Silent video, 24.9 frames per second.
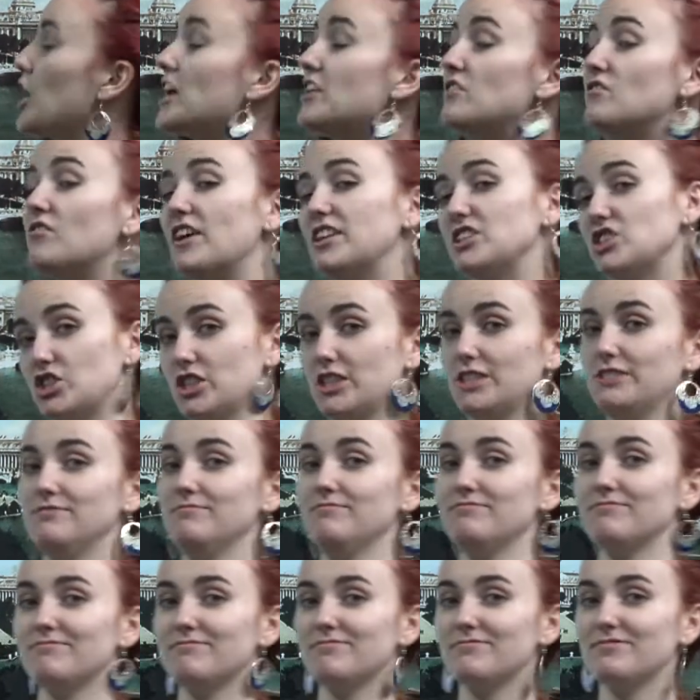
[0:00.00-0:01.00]
invention
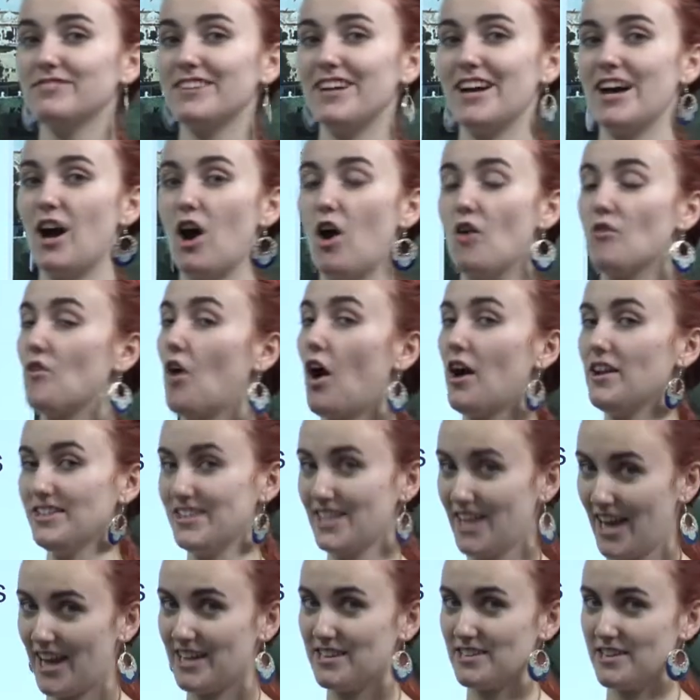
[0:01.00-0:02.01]
of cotton
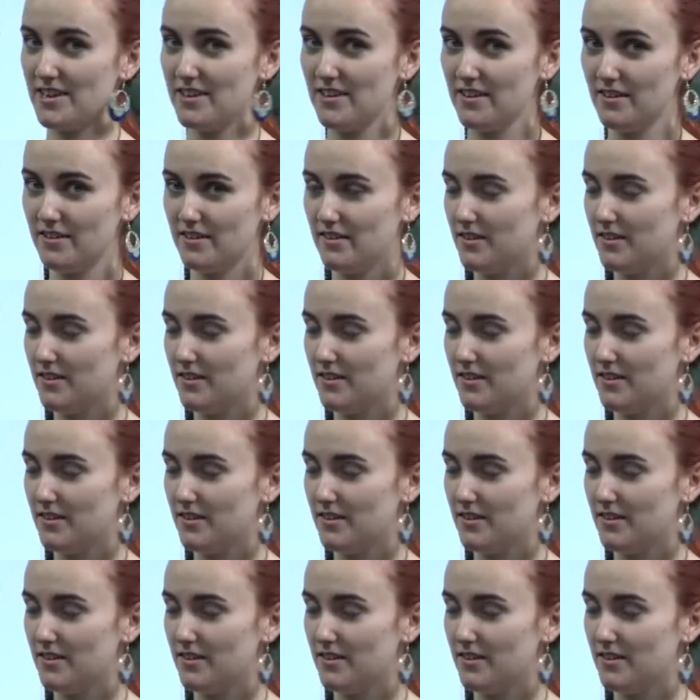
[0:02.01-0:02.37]
candy